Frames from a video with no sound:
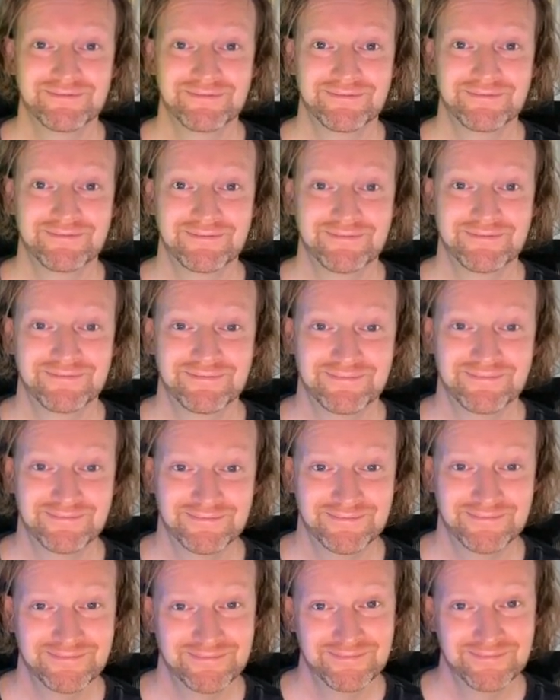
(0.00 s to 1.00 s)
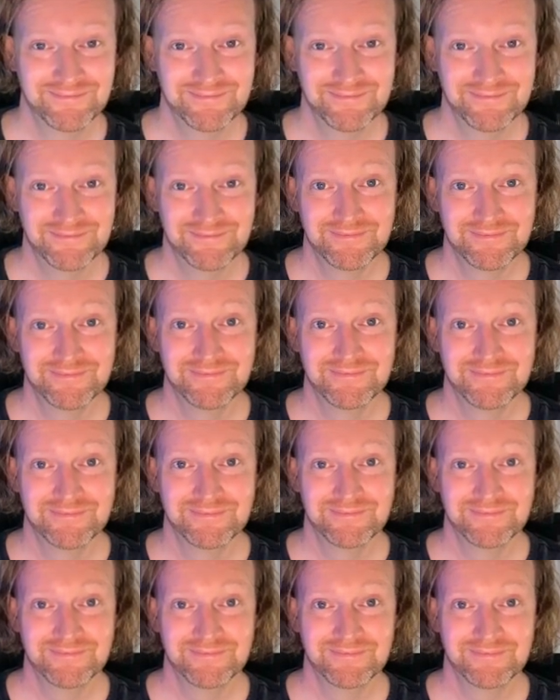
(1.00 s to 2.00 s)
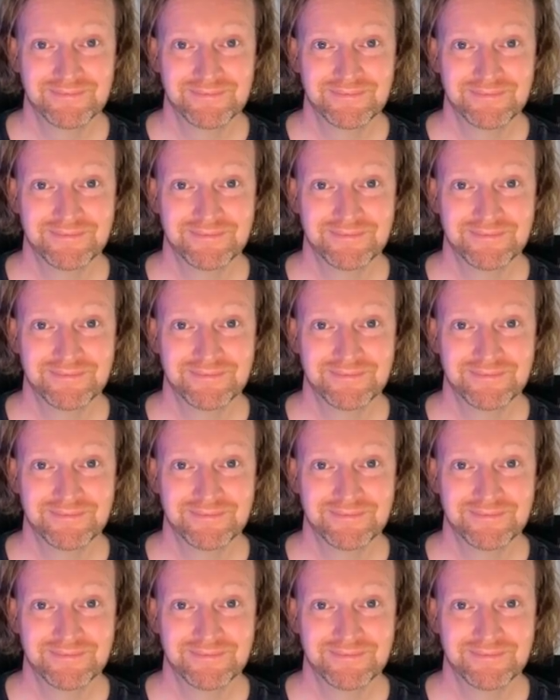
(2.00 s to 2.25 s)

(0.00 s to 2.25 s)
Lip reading: Nothing is said.